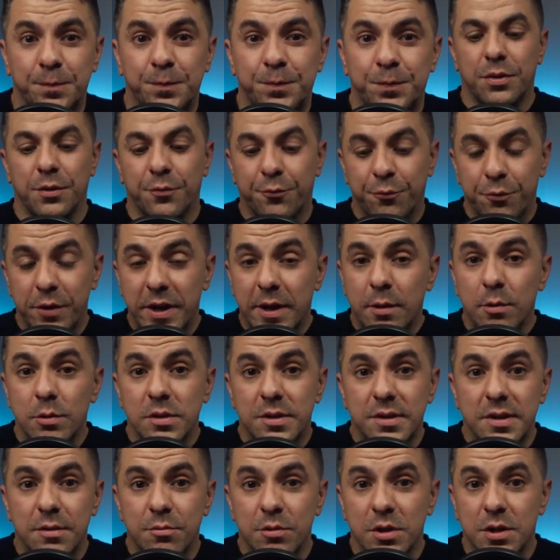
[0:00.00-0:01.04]
The
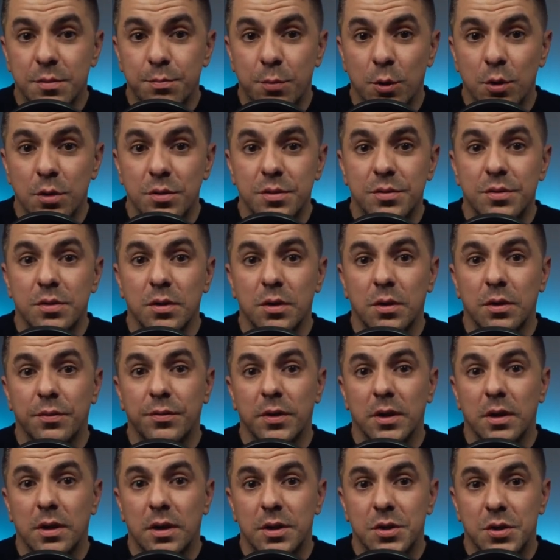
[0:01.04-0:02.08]
frequency response of a
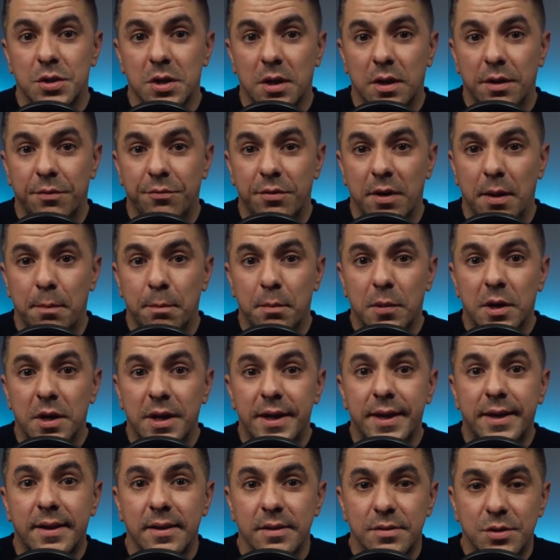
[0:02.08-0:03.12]
large diaphragm
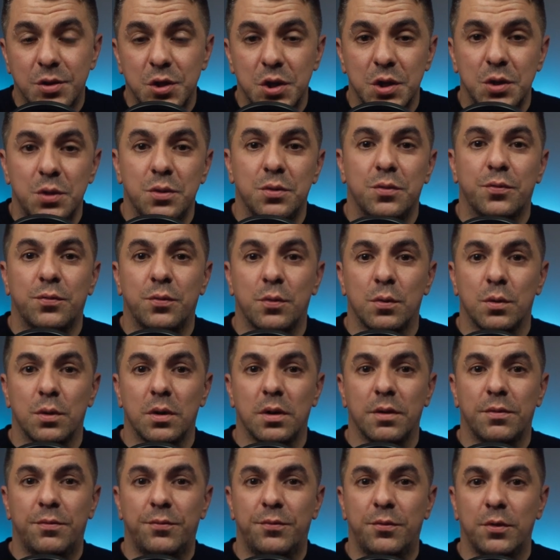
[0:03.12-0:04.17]
mic is tuned for
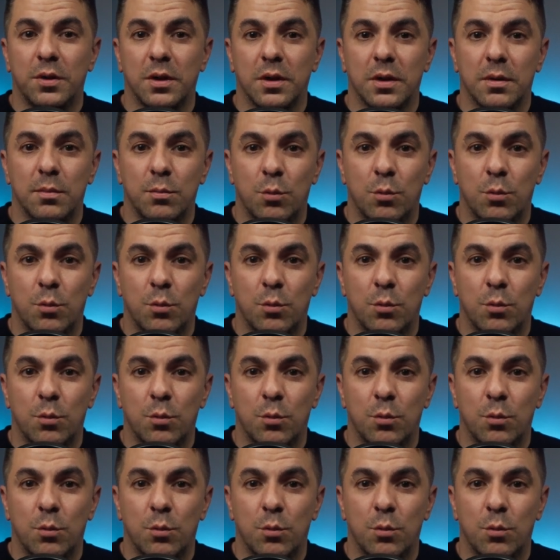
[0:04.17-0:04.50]
a fuller,